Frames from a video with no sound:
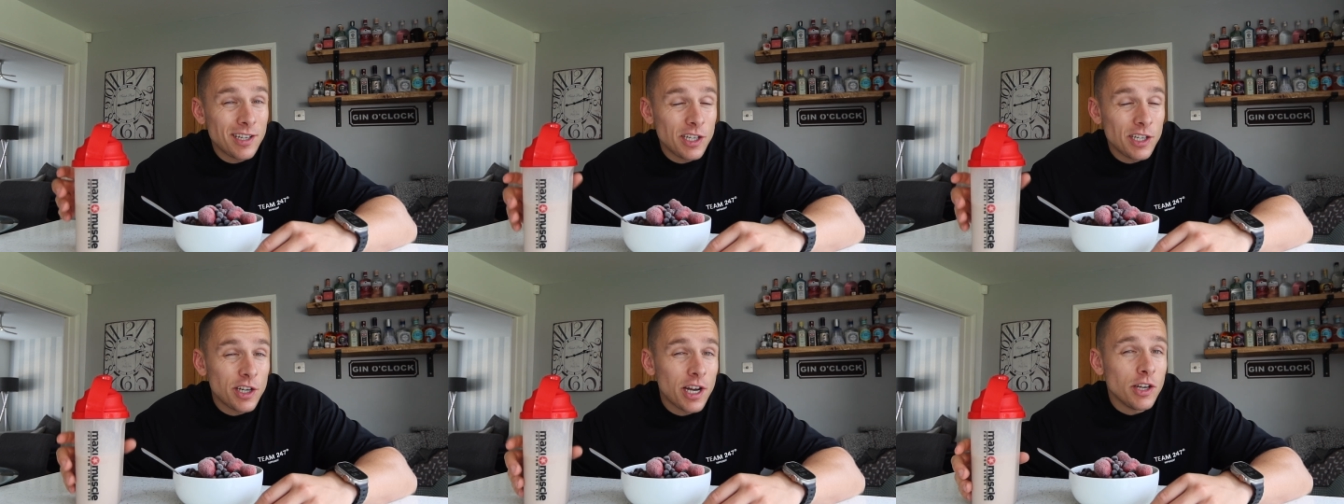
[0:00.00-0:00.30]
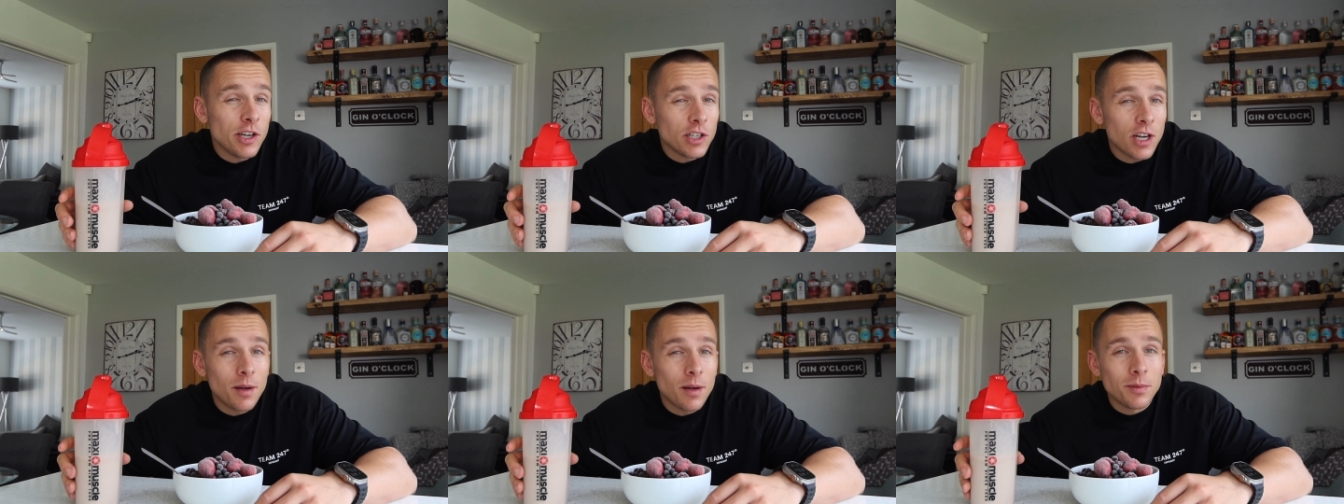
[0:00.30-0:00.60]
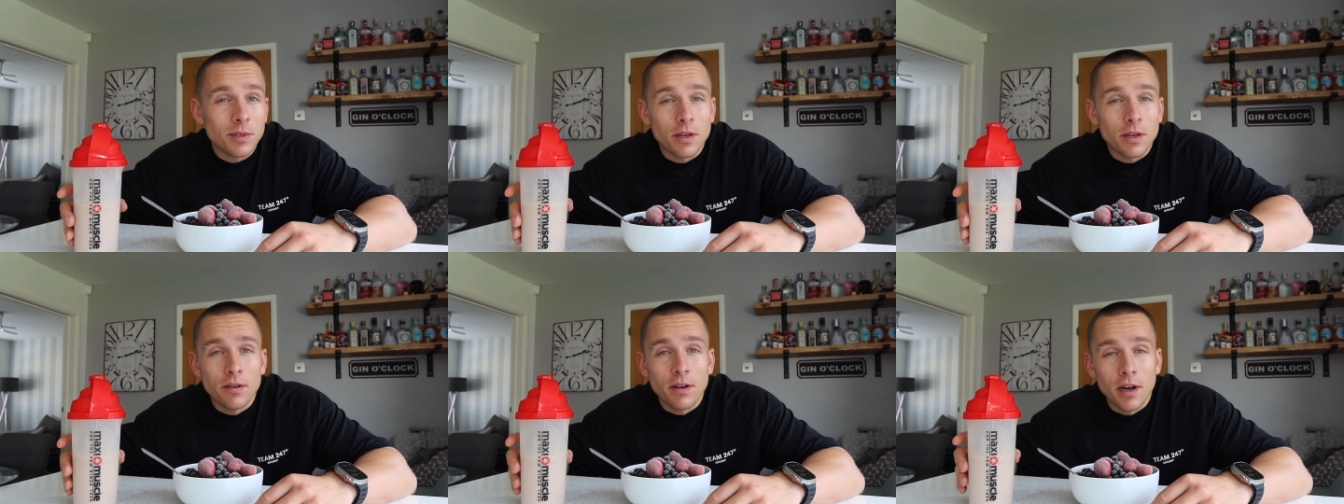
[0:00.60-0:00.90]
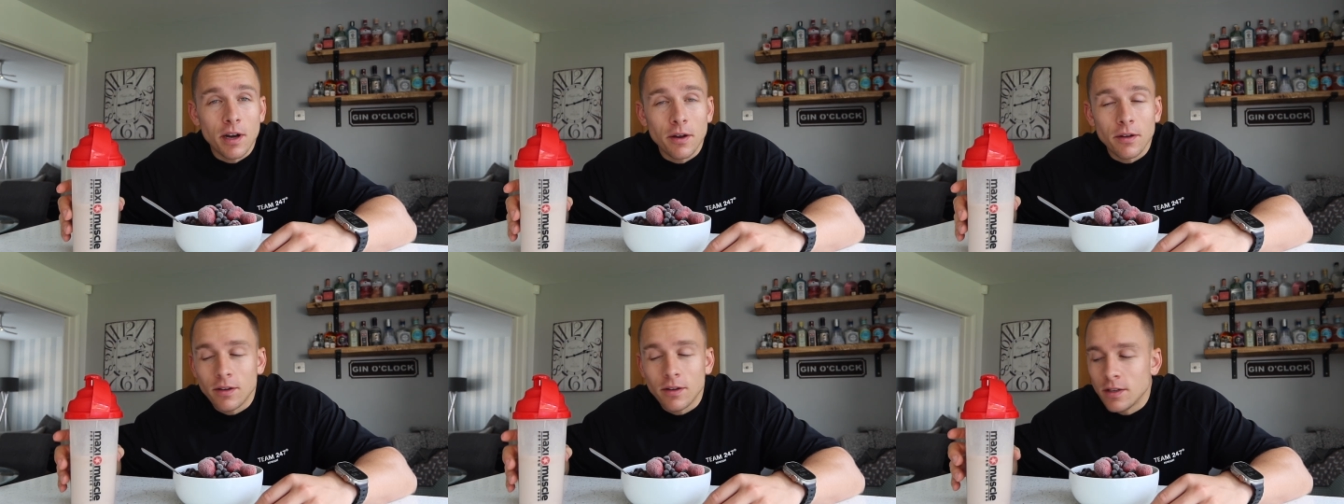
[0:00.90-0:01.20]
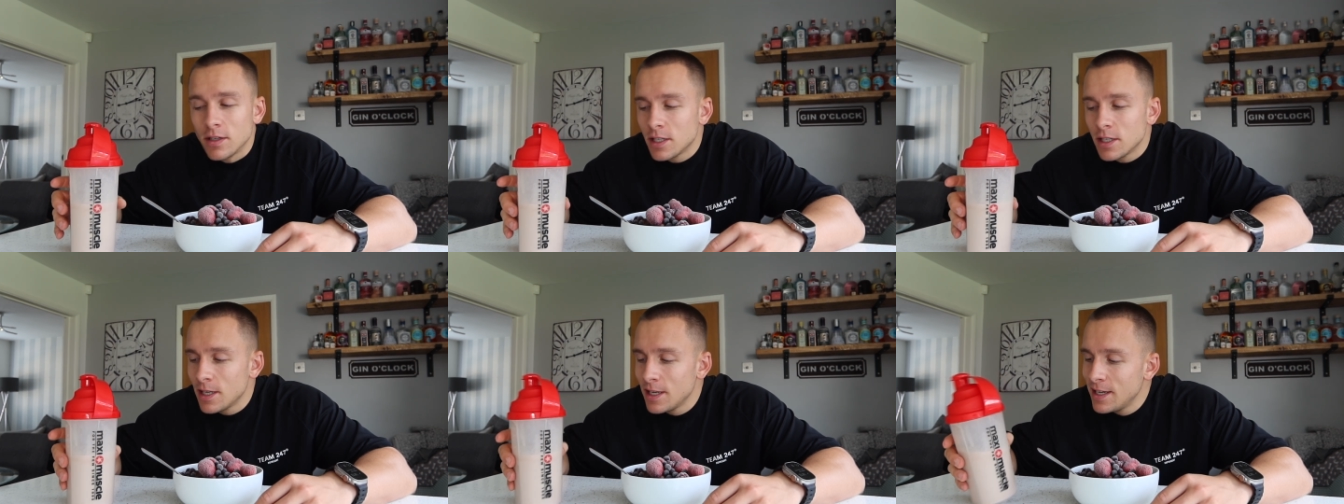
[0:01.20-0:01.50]
actually change it up soon, you know,
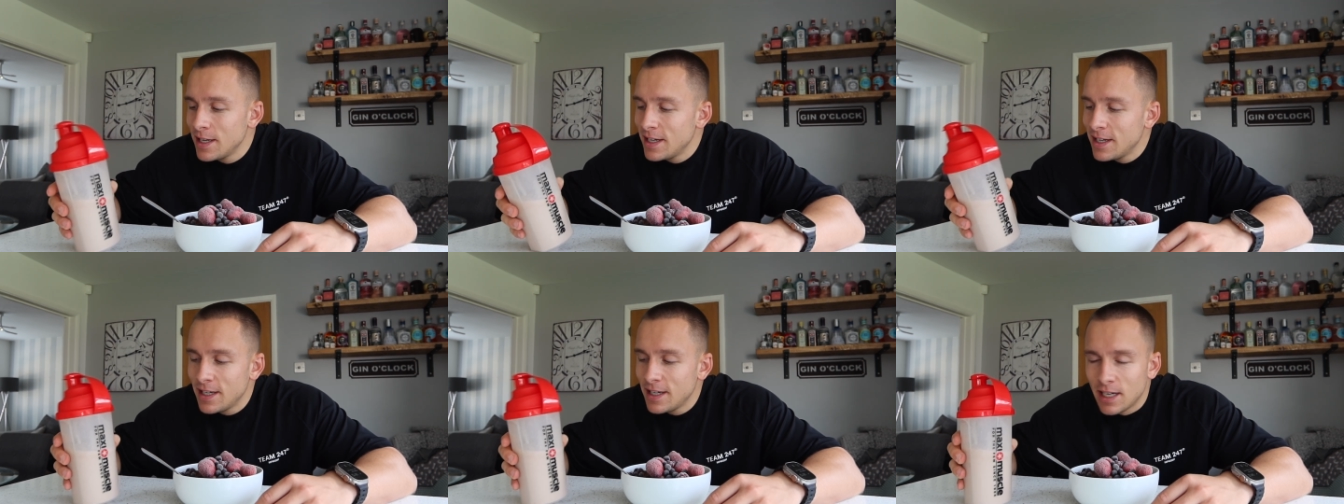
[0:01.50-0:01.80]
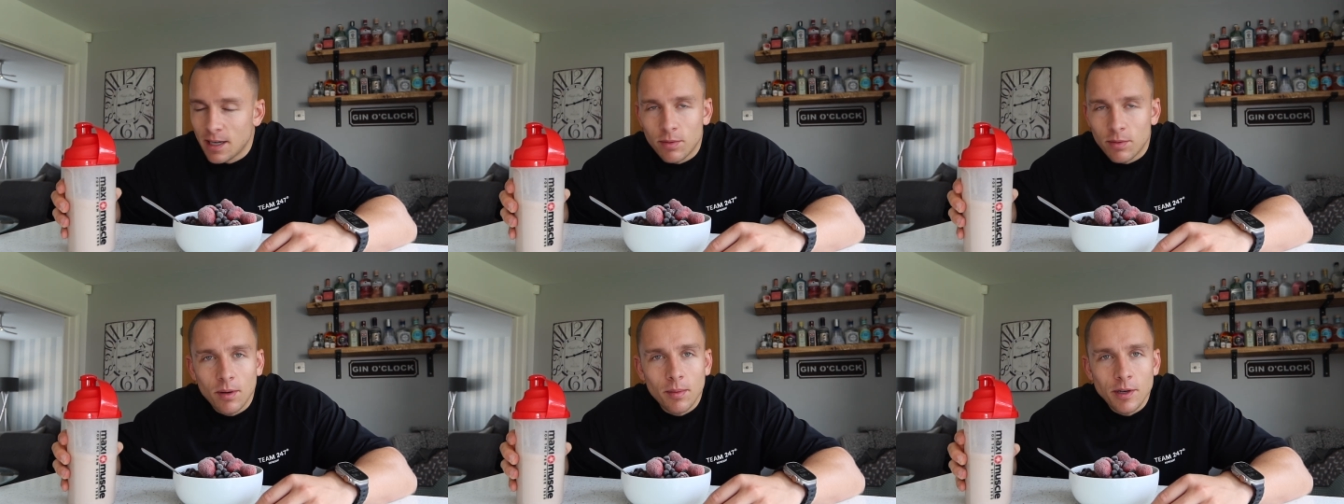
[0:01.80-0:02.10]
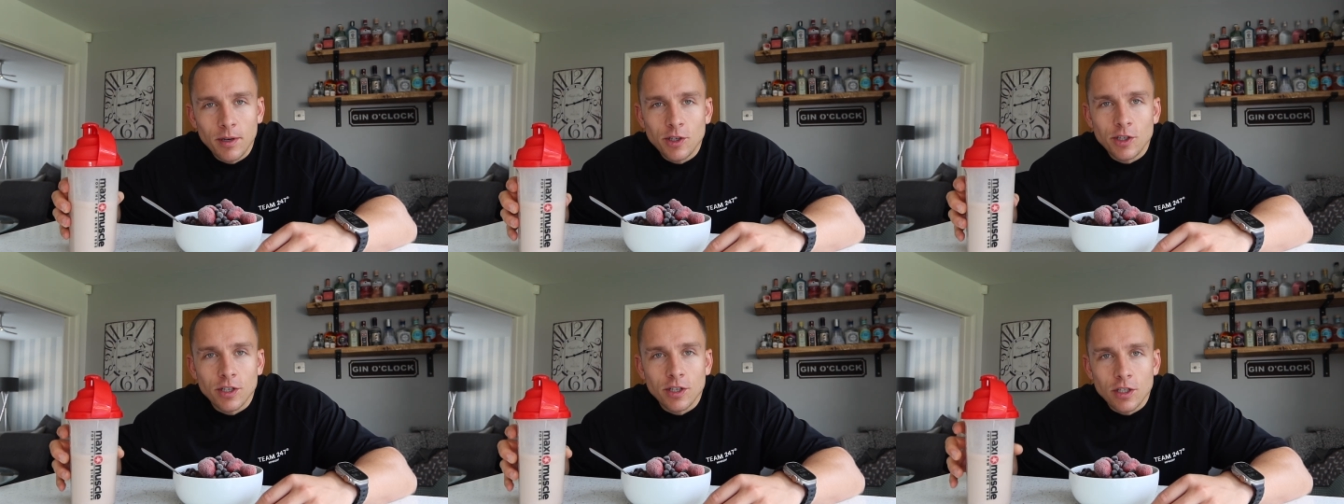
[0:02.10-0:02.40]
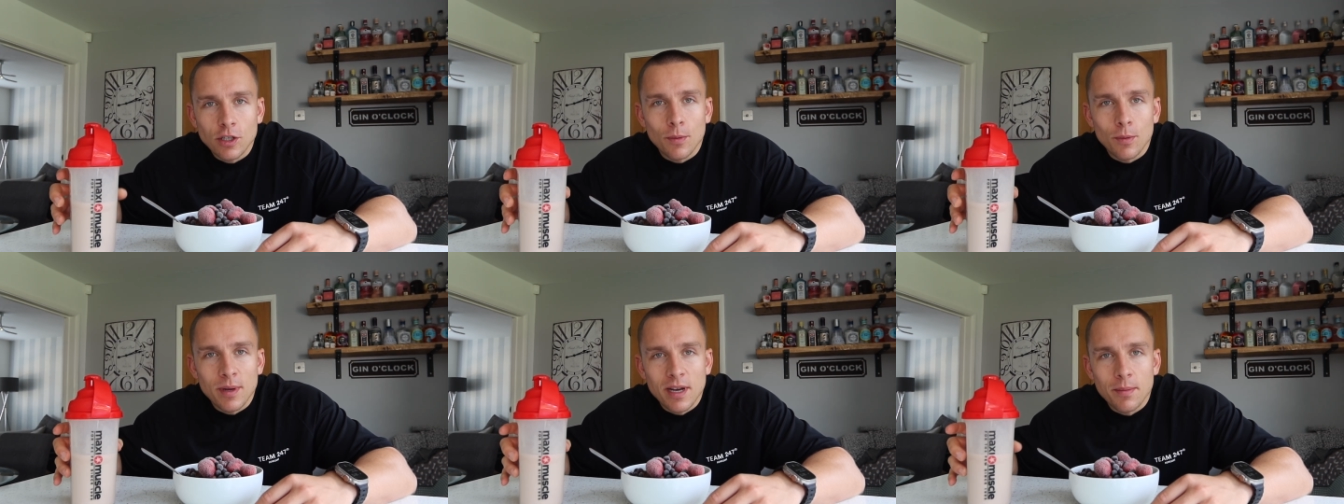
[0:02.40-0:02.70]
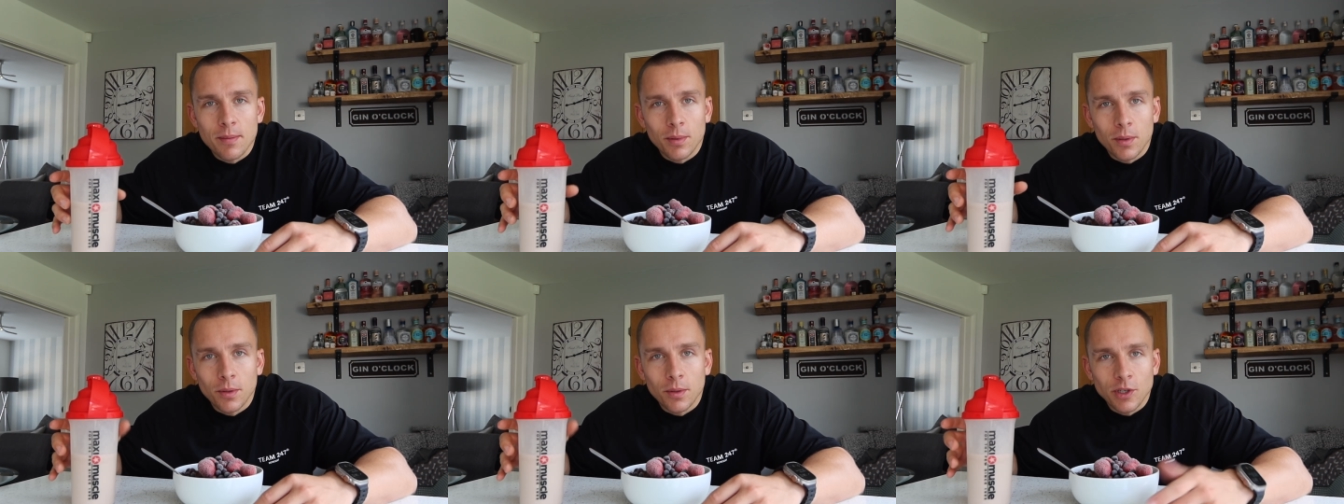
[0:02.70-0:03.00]
because I probably should stop being
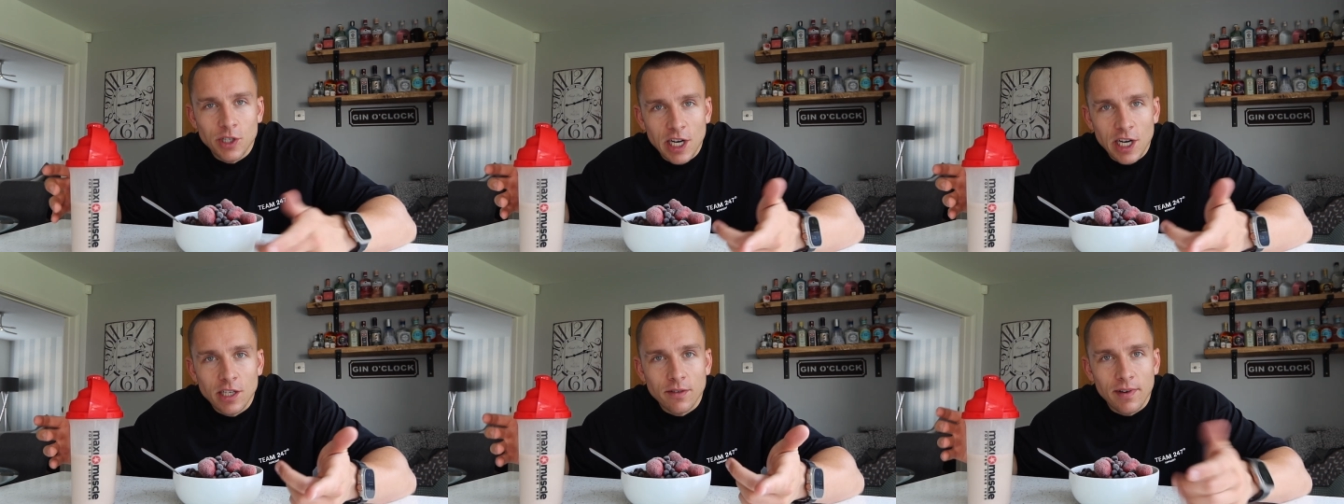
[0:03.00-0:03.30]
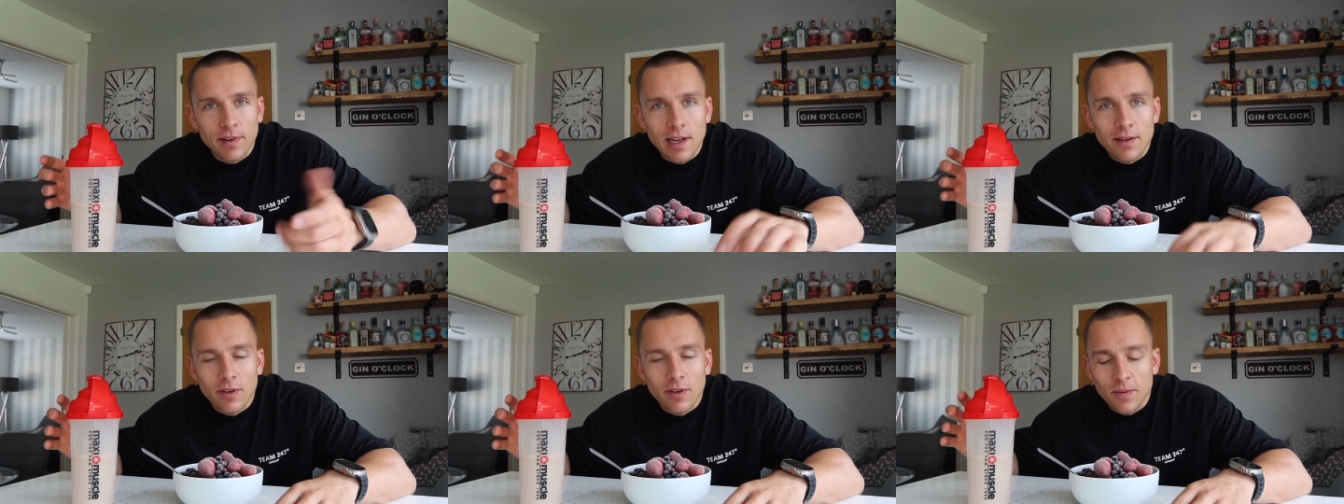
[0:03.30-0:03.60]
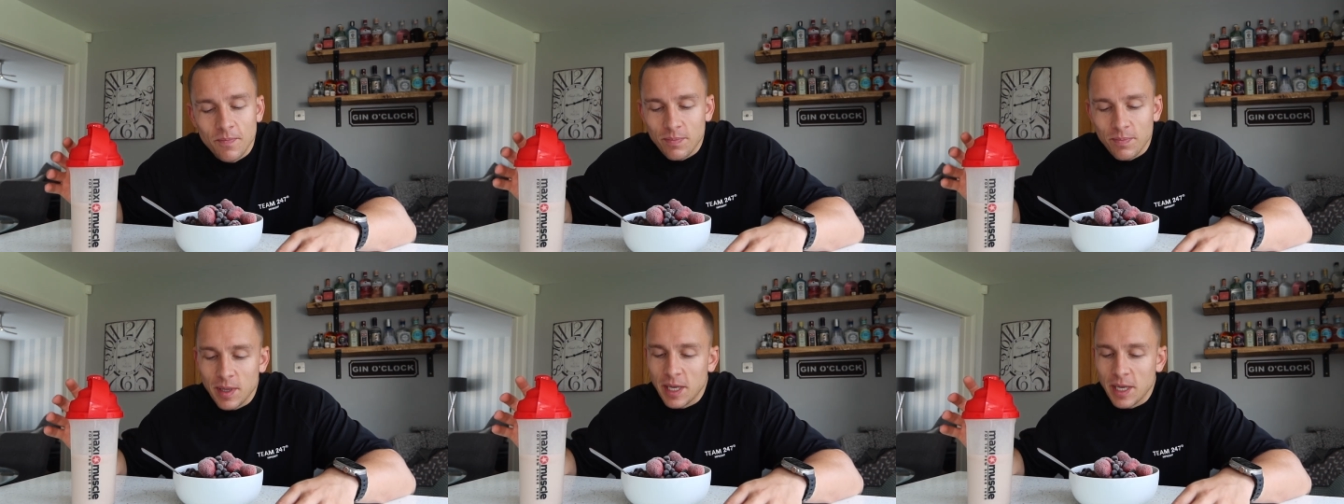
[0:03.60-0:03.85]
a ball and change the flavour.